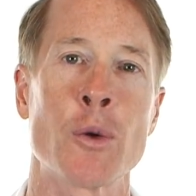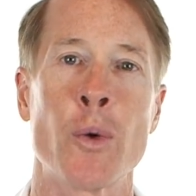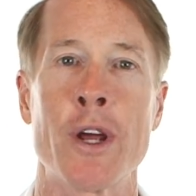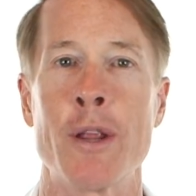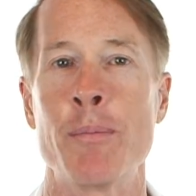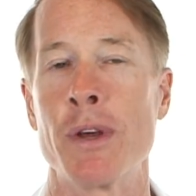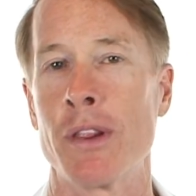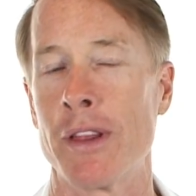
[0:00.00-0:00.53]

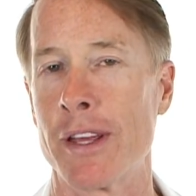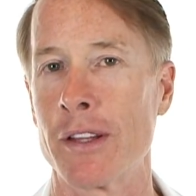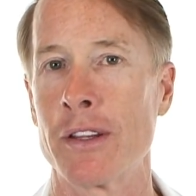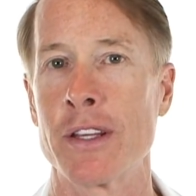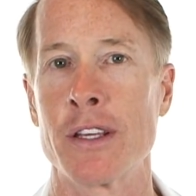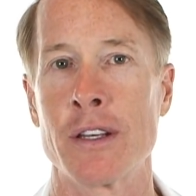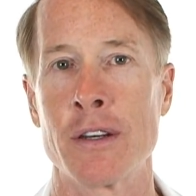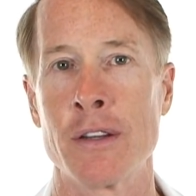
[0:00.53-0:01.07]
quite a bit
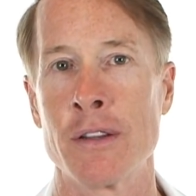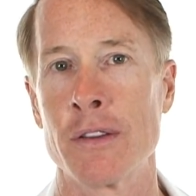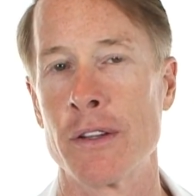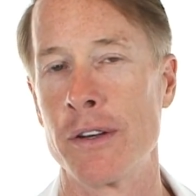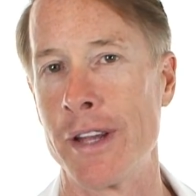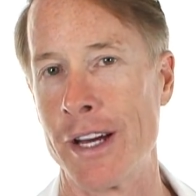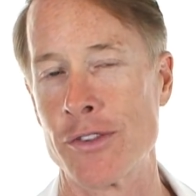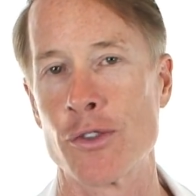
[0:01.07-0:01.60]
lately in
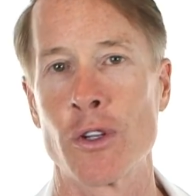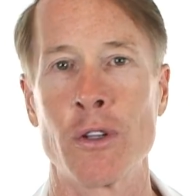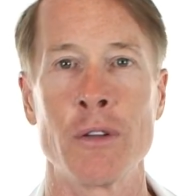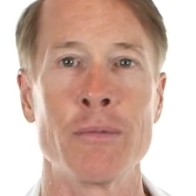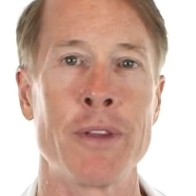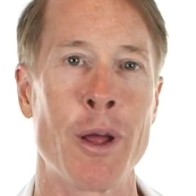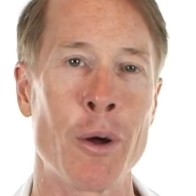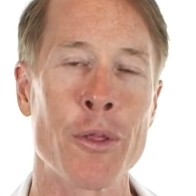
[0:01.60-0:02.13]
the
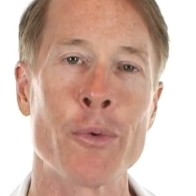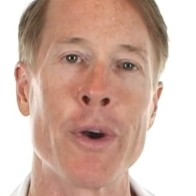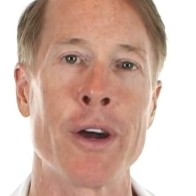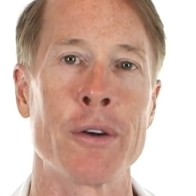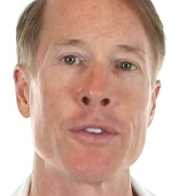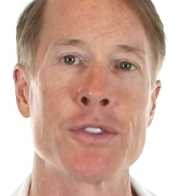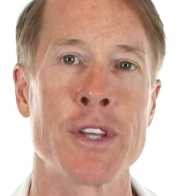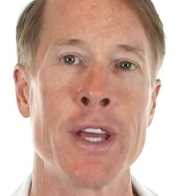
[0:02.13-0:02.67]
natural health
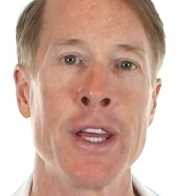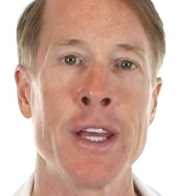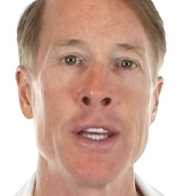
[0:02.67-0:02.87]
rounds